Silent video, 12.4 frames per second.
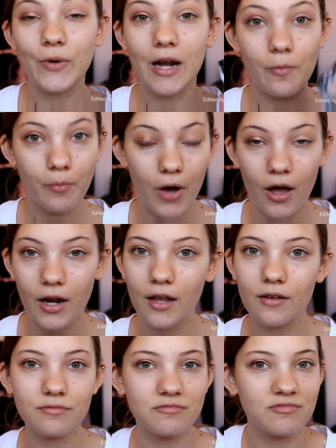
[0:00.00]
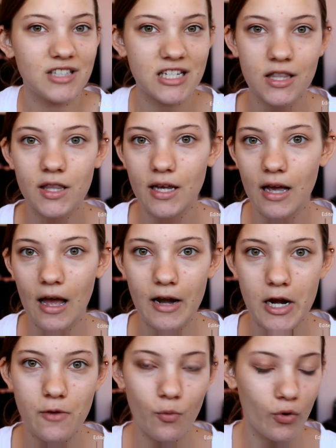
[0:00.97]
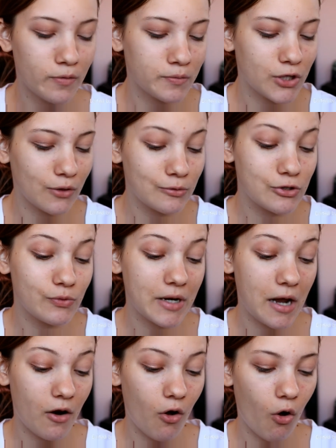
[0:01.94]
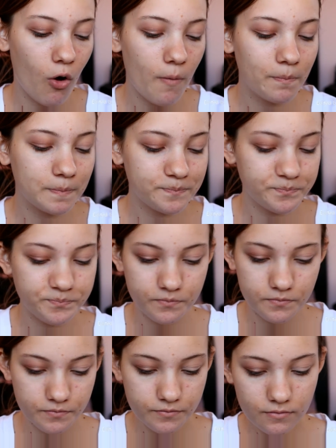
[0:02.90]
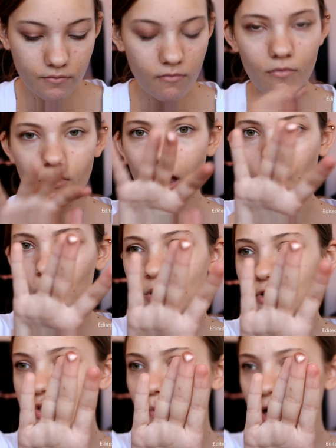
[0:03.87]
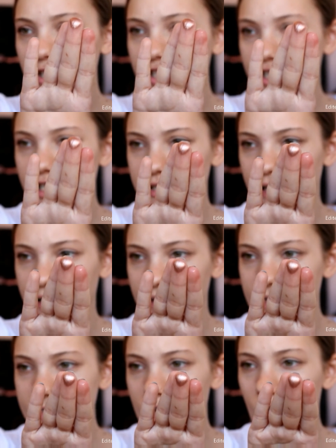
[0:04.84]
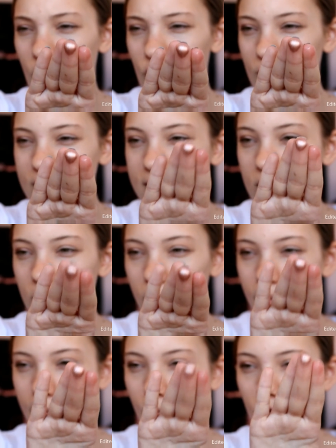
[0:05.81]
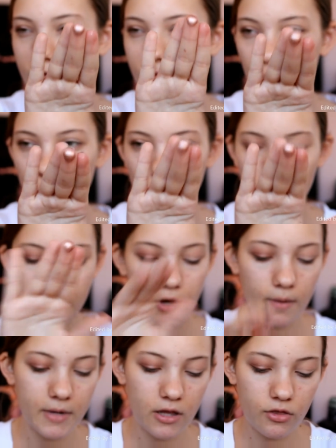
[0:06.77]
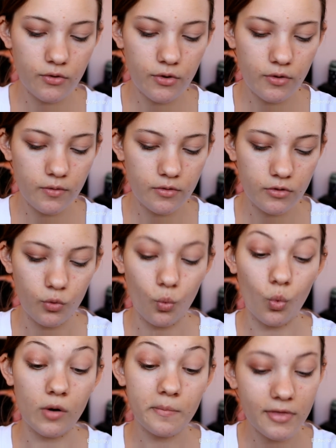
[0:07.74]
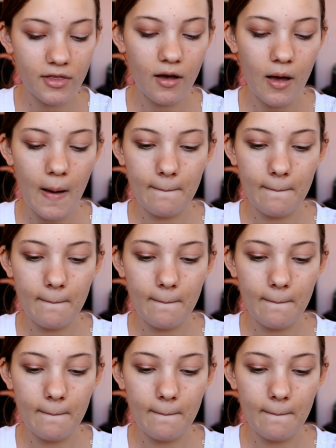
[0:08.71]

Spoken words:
And when I bought it, didn't think it had any warm tone to it at all. And when you swatch it just like this, you can see a little bit more of the warm coming through, the warmth.